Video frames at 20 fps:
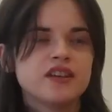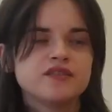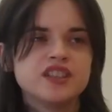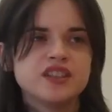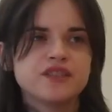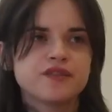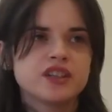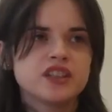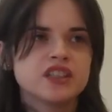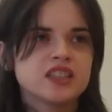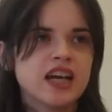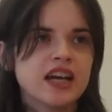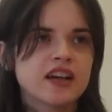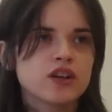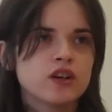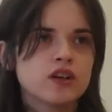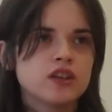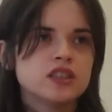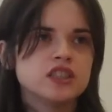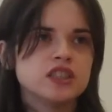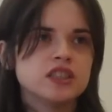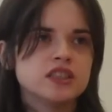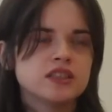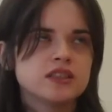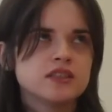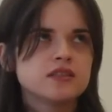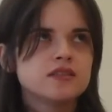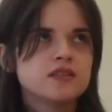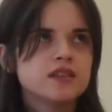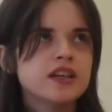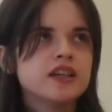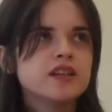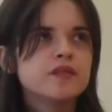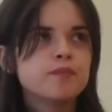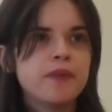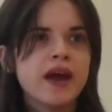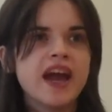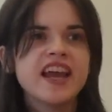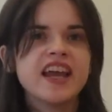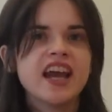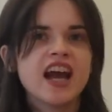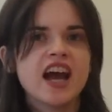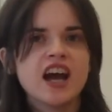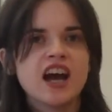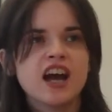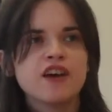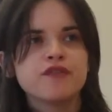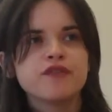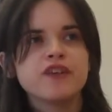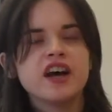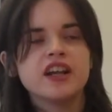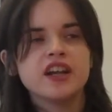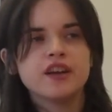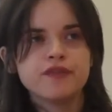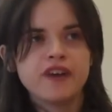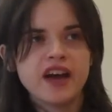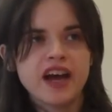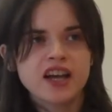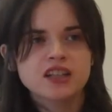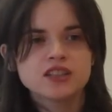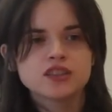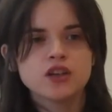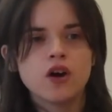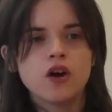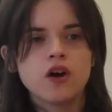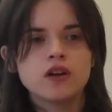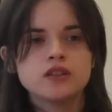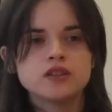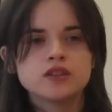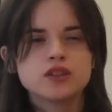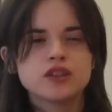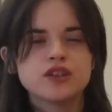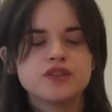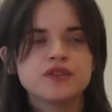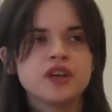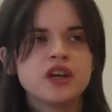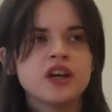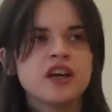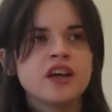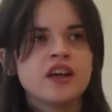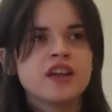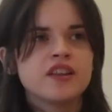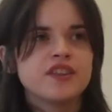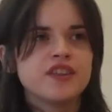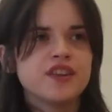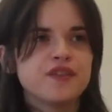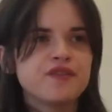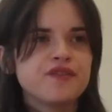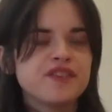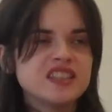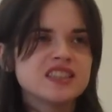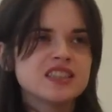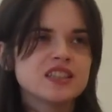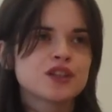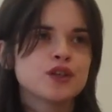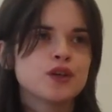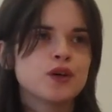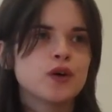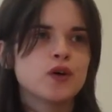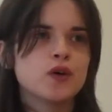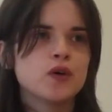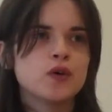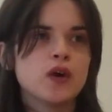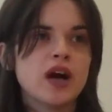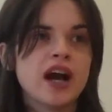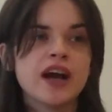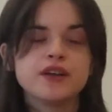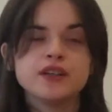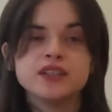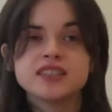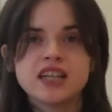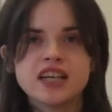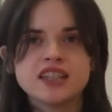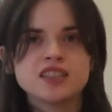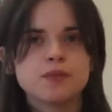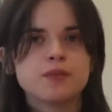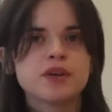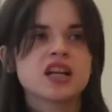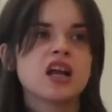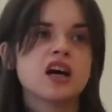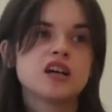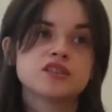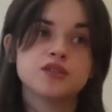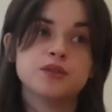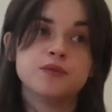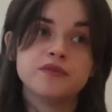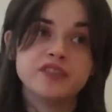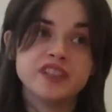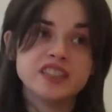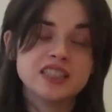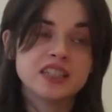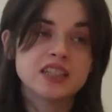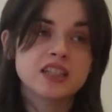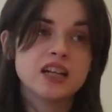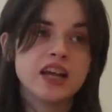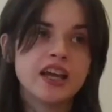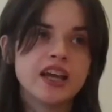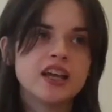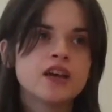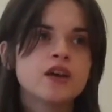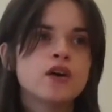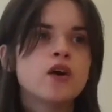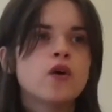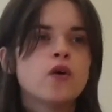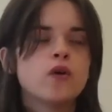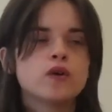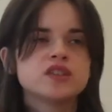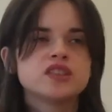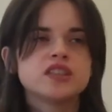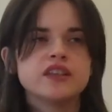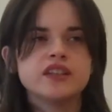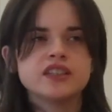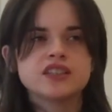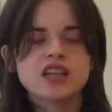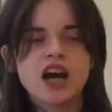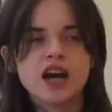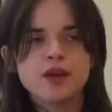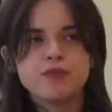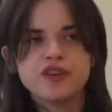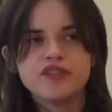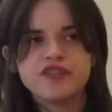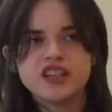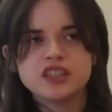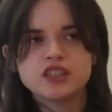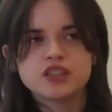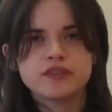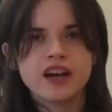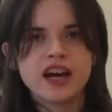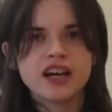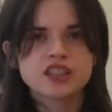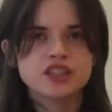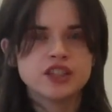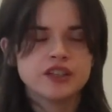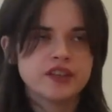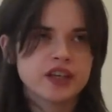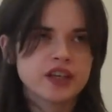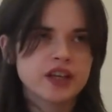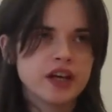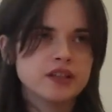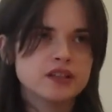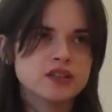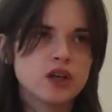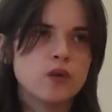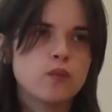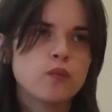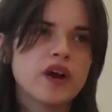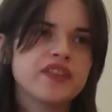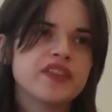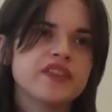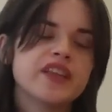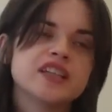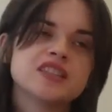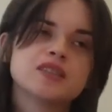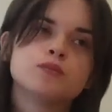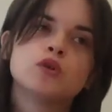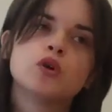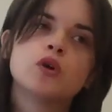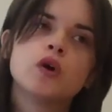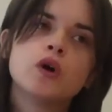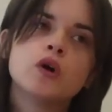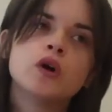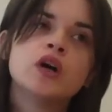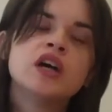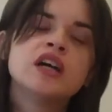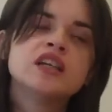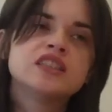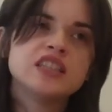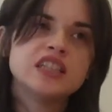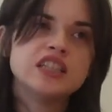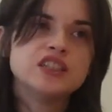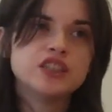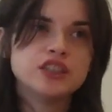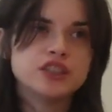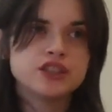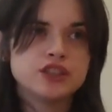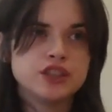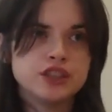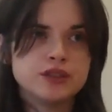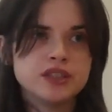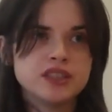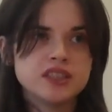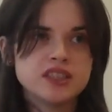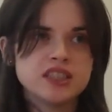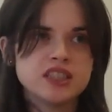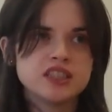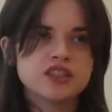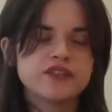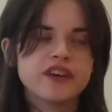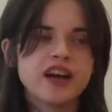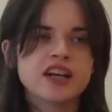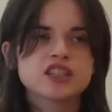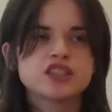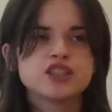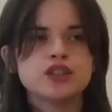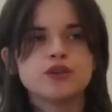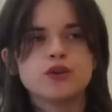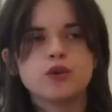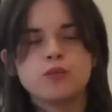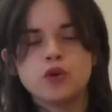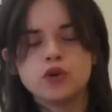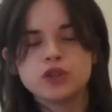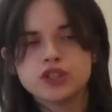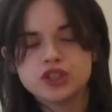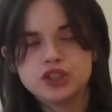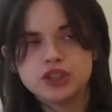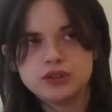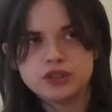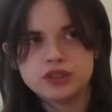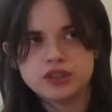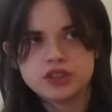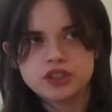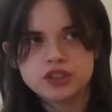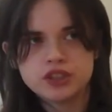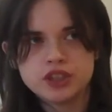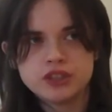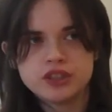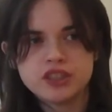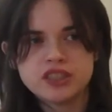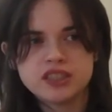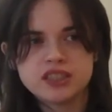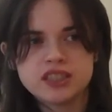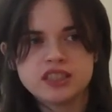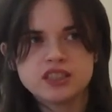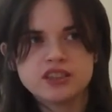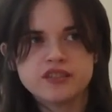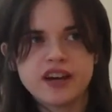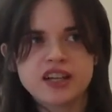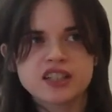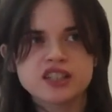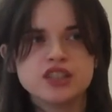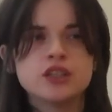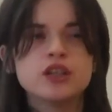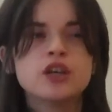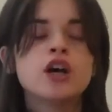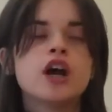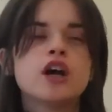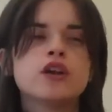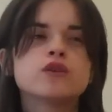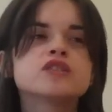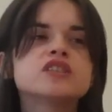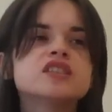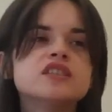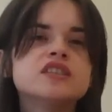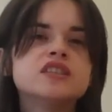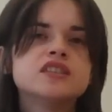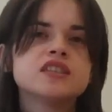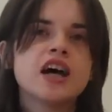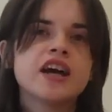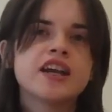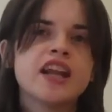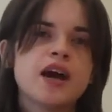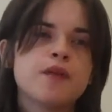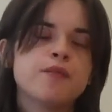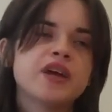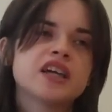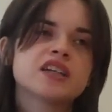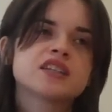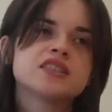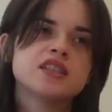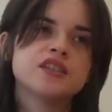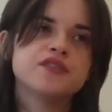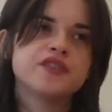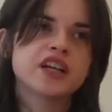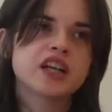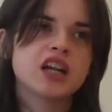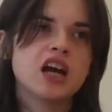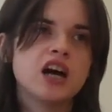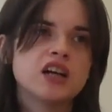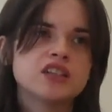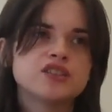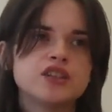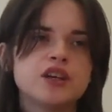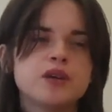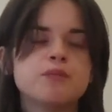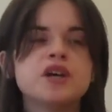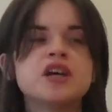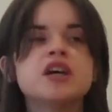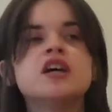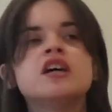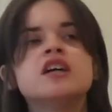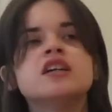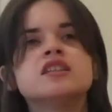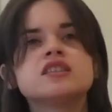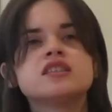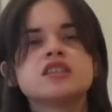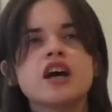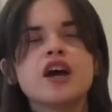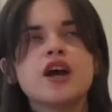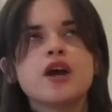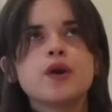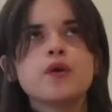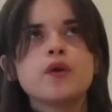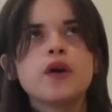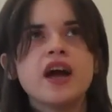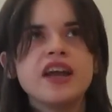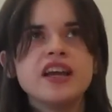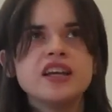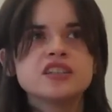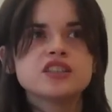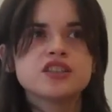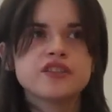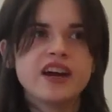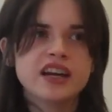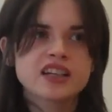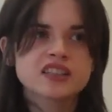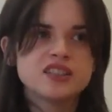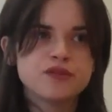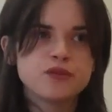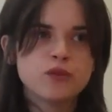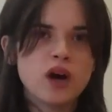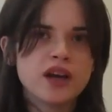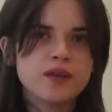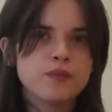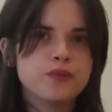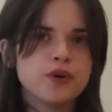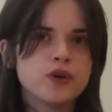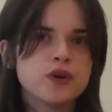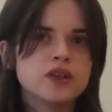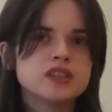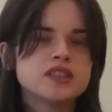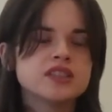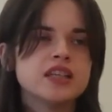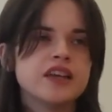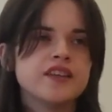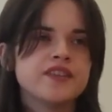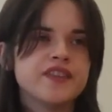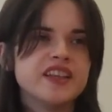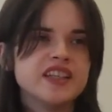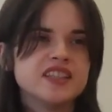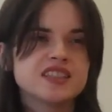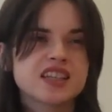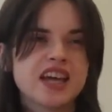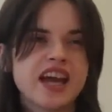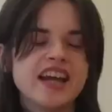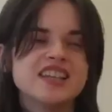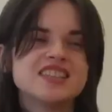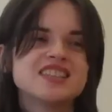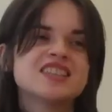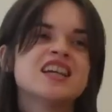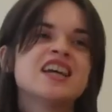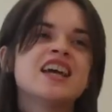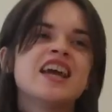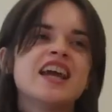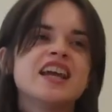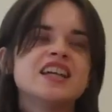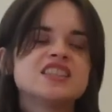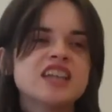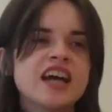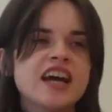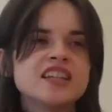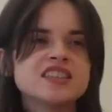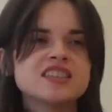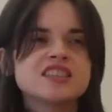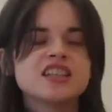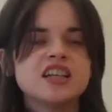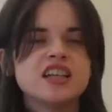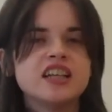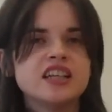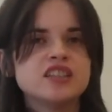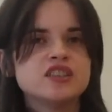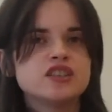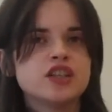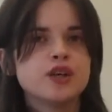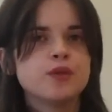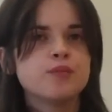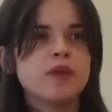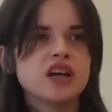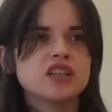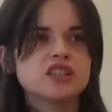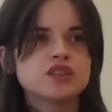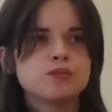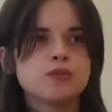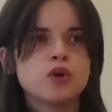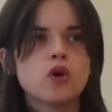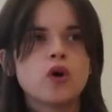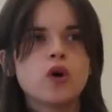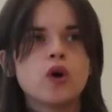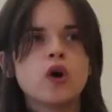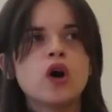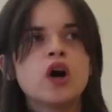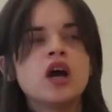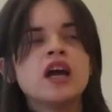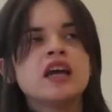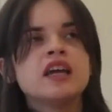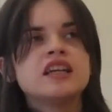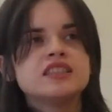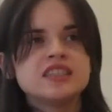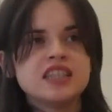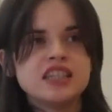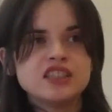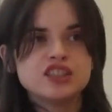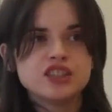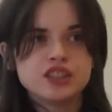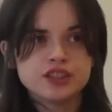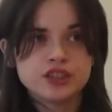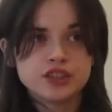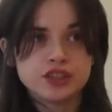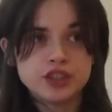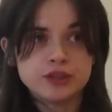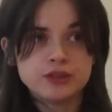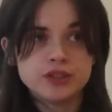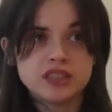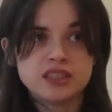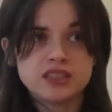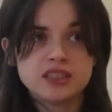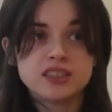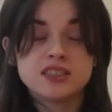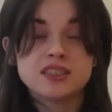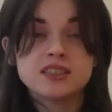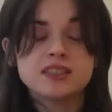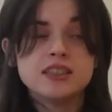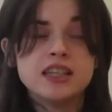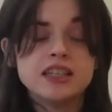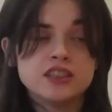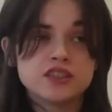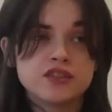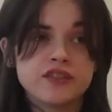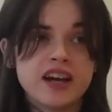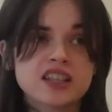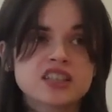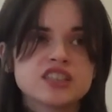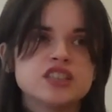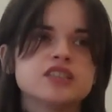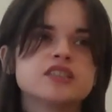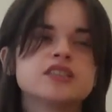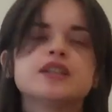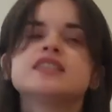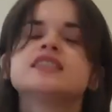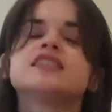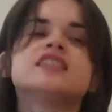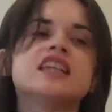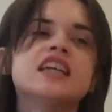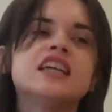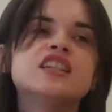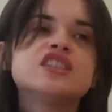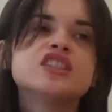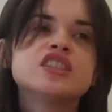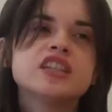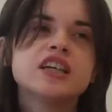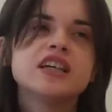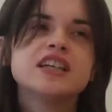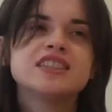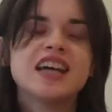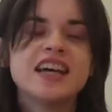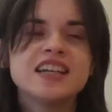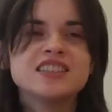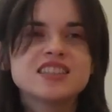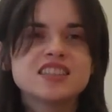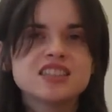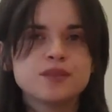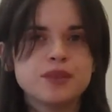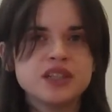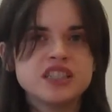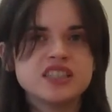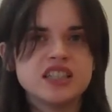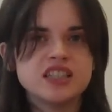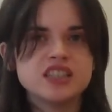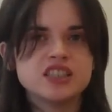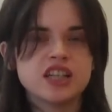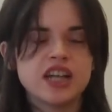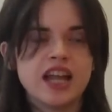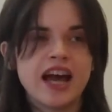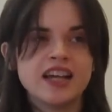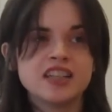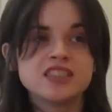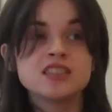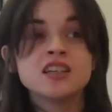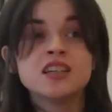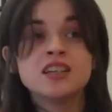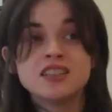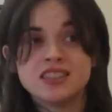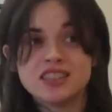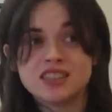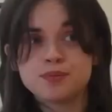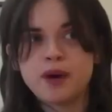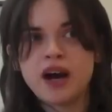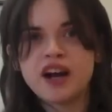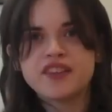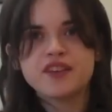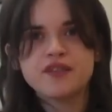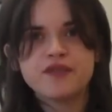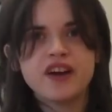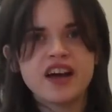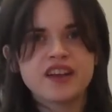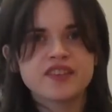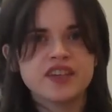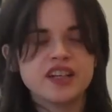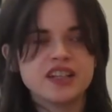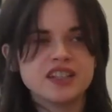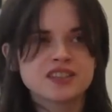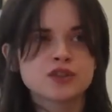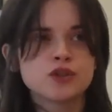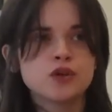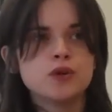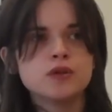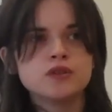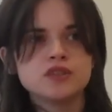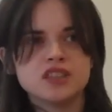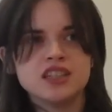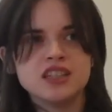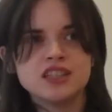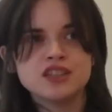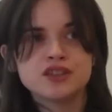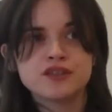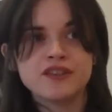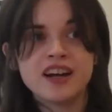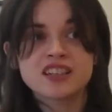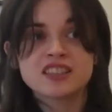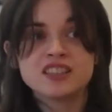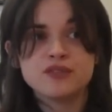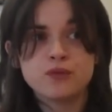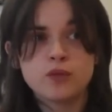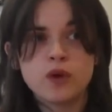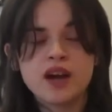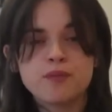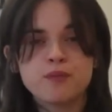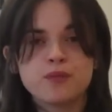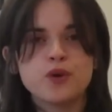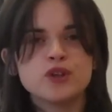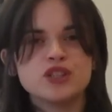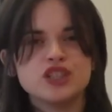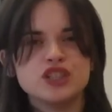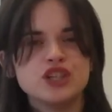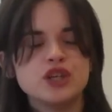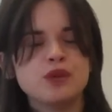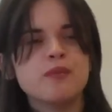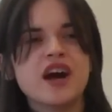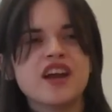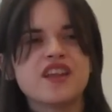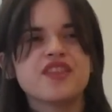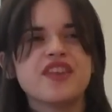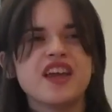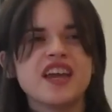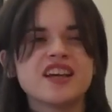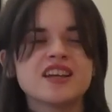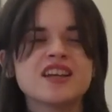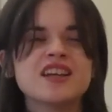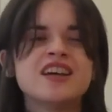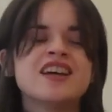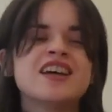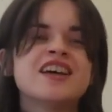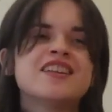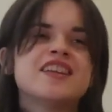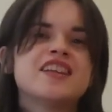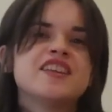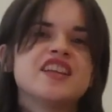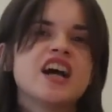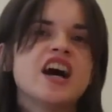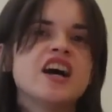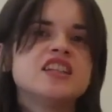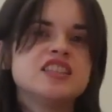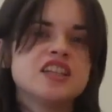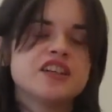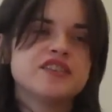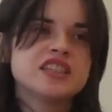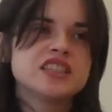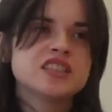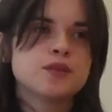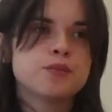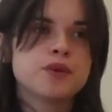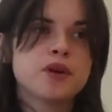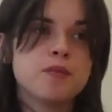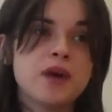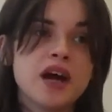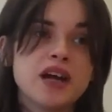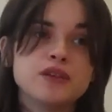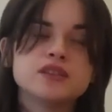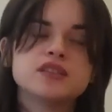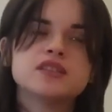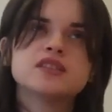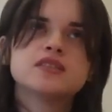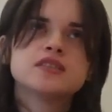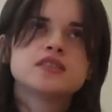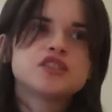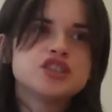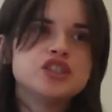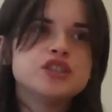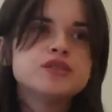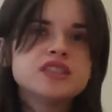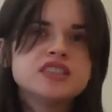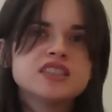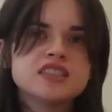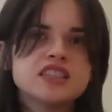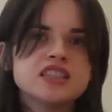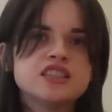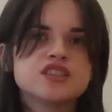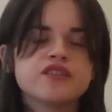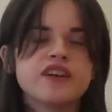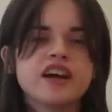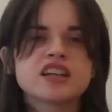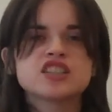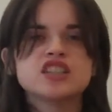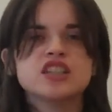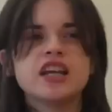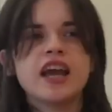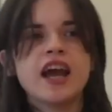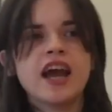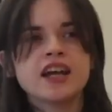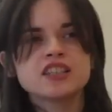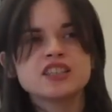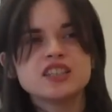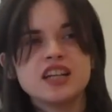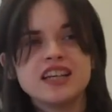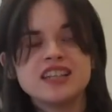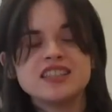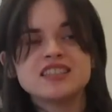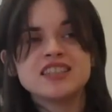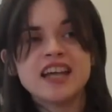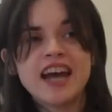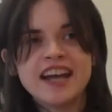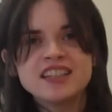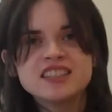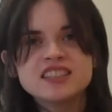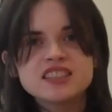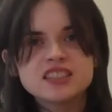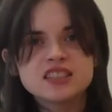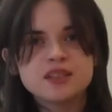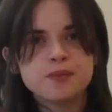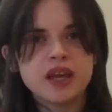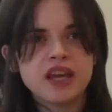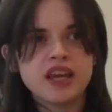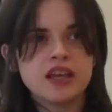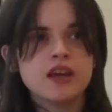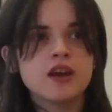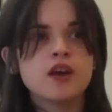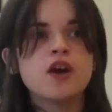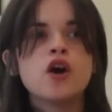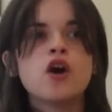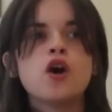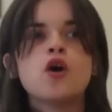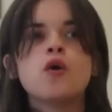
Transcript: of different technologies that may have an effect on sort of the physical, how you set up a classroom physically, also the type of interaction that goes on, whether there's more teacher-student interaction or more student-student interaction, and also the dynamics of the classroom. So interactive whiteboards, in this case, it tends to lead to much more teacher-student interaction. So it's teacher, tends to be teacher-led, despite the fact that it's called an interactive whiteboard, and you might think that the idea is to promote student interaction. It actually tends to be